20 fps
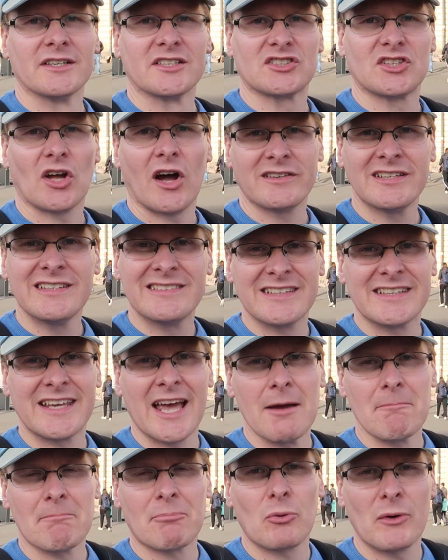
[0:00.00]
started to
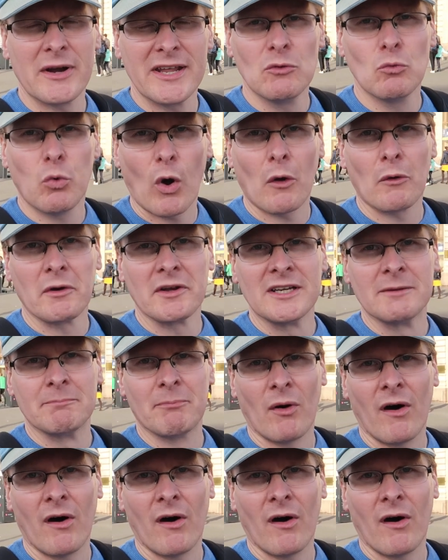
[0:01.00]
get pretty worried